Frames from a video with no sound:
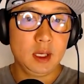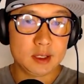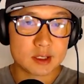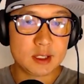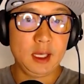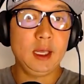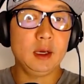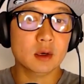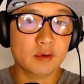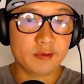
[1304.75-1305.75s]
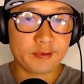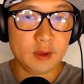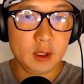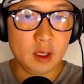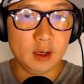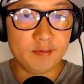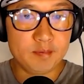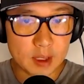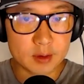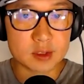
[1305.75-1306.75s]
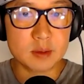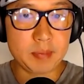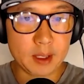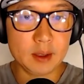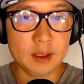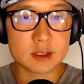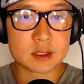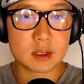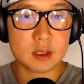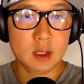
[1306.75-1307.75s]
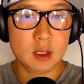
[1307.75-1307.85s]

it's the anger of, of mothers and parents